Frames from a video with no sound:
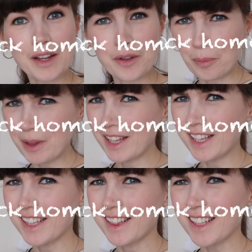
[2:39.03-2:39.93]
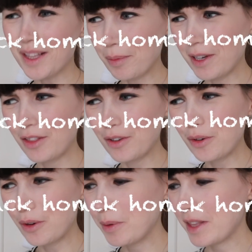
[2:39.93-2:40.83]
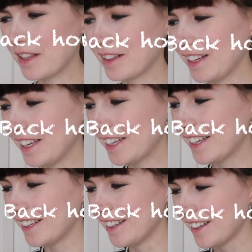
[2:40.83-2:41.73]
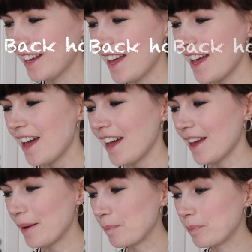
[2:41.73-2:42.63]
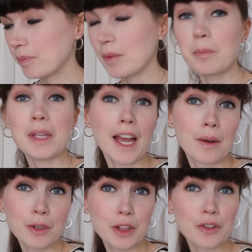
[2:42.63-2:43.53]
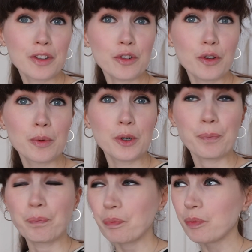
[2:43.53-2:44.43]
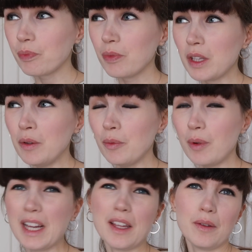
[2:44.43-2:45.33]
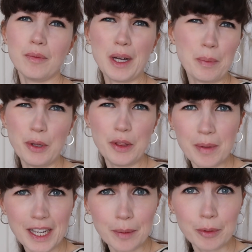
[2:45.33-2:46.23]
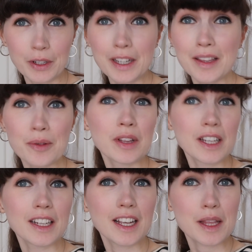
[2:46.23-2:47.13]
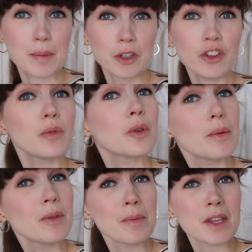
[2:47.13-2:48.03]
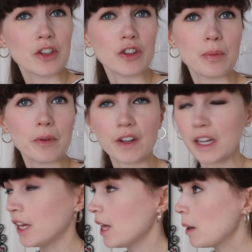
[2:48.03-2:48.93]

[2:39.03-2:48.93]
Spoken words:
You'll be thinking, that's what I thought you always looked like. But yeah, when there's a dog walk, why put the makeup on? It's only going to get smudged. Well, sometimes I do, to be fair.